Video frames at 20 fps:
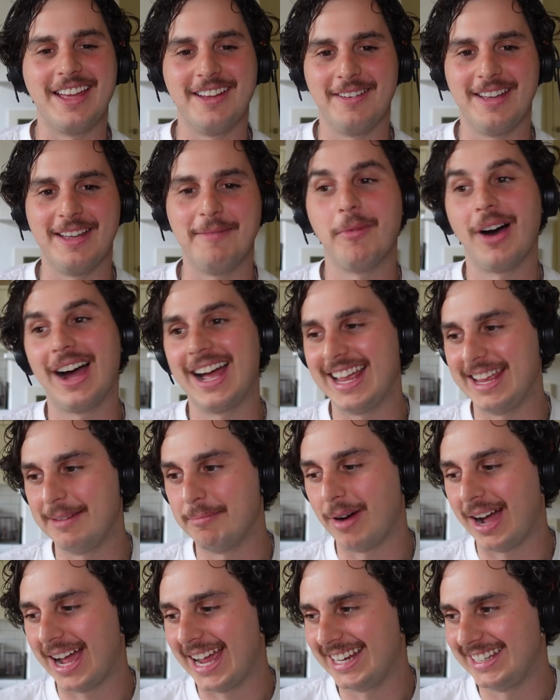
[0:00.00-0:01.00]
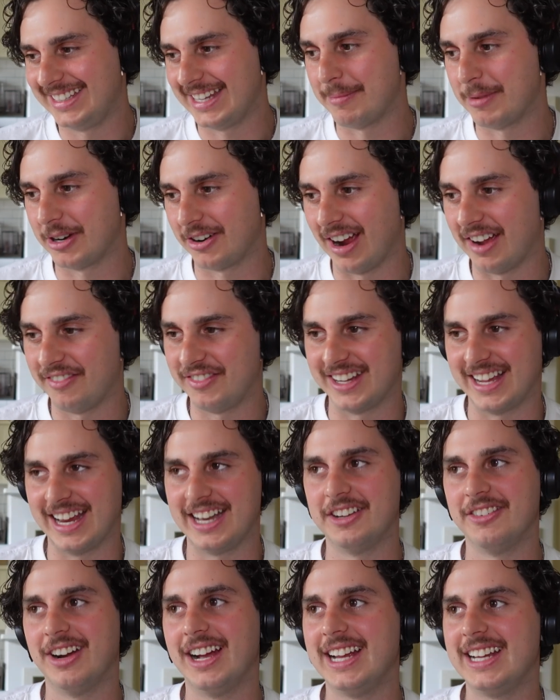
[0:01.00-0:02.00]
in my demographic
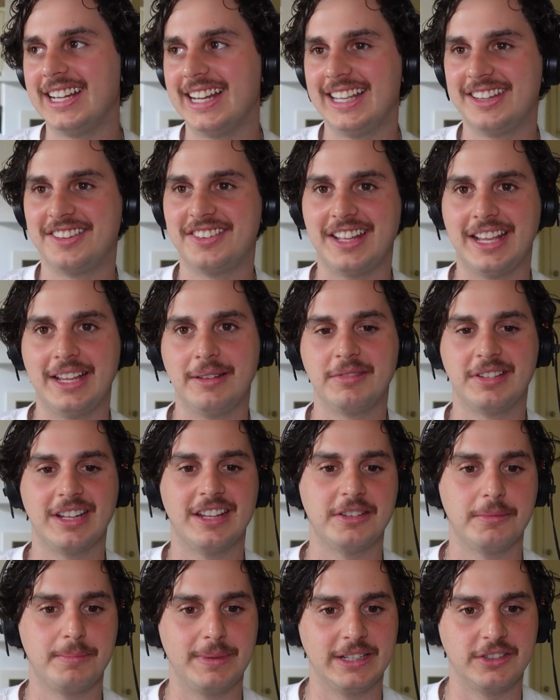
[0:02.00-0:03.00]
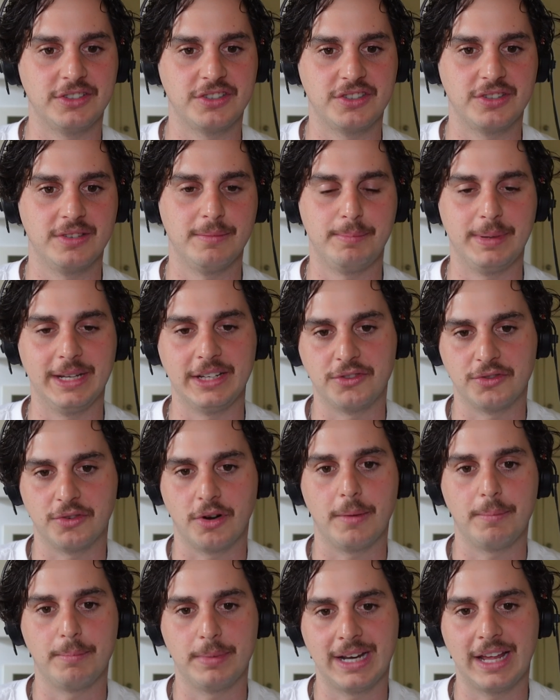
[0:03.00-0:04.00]
anyway, it seems there's a big
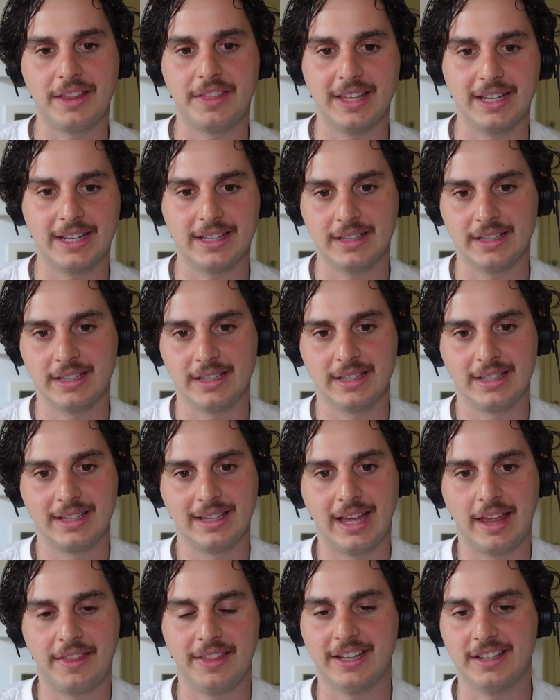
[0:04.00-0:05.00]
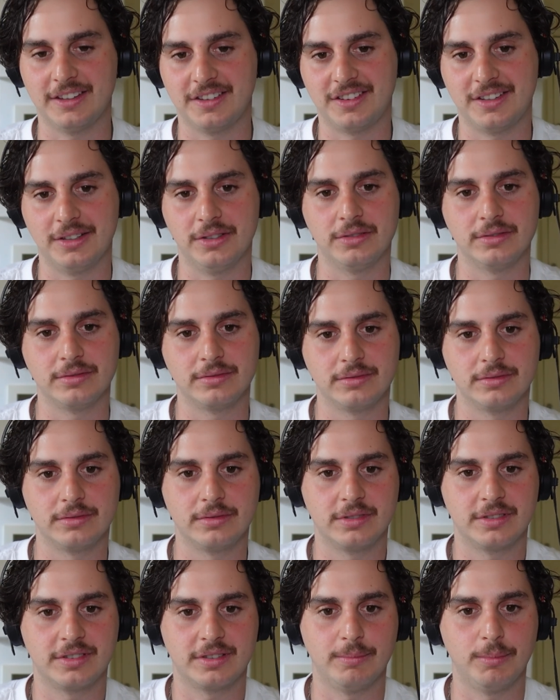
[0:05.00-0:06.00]
drop, but I think it's still
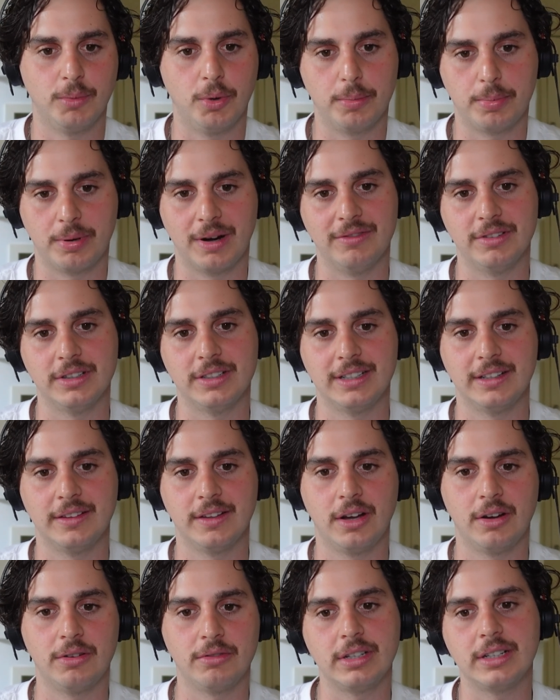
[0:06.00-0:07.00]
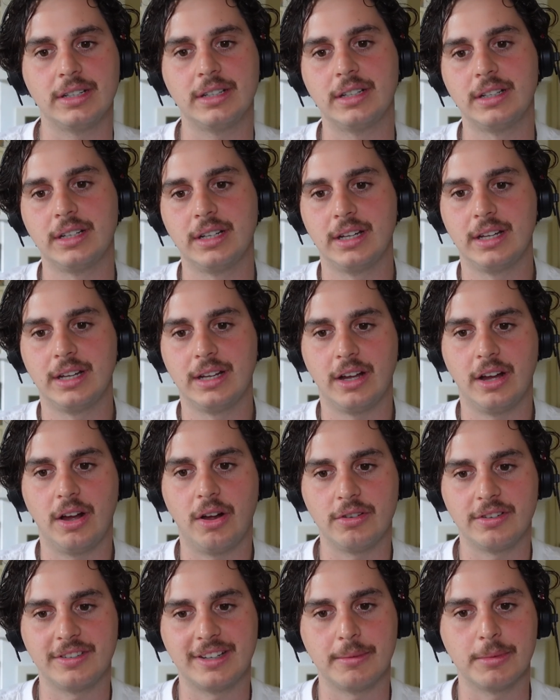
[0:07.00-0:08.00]
It's more prevalent in the older
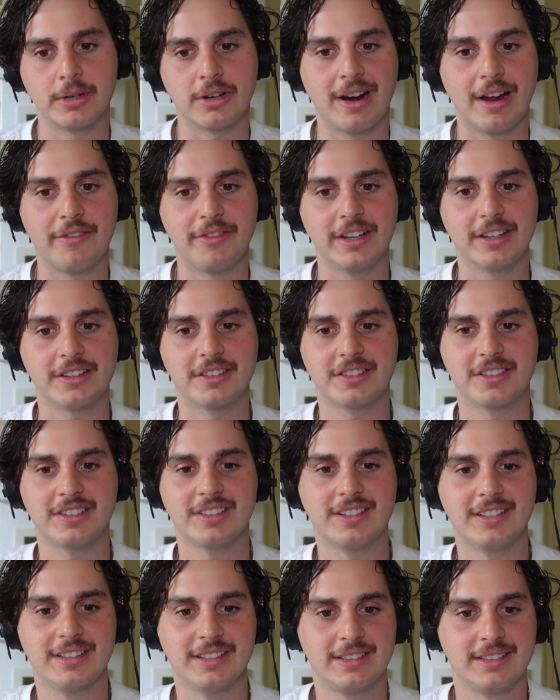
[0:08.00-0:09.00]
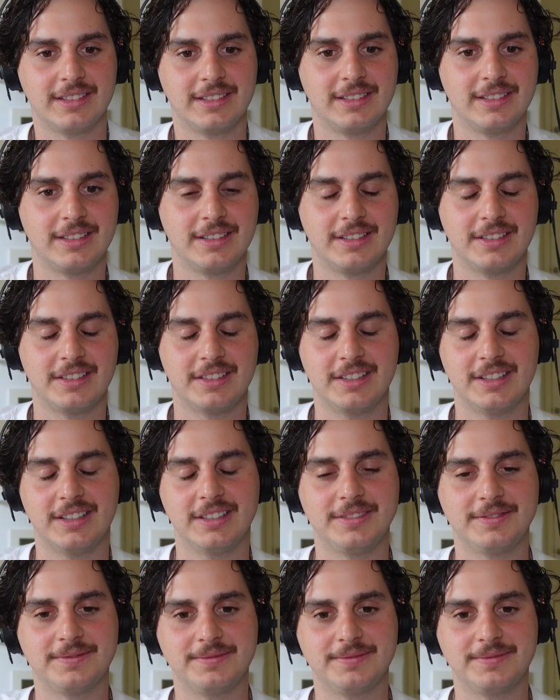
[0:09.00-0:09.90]
demographics. So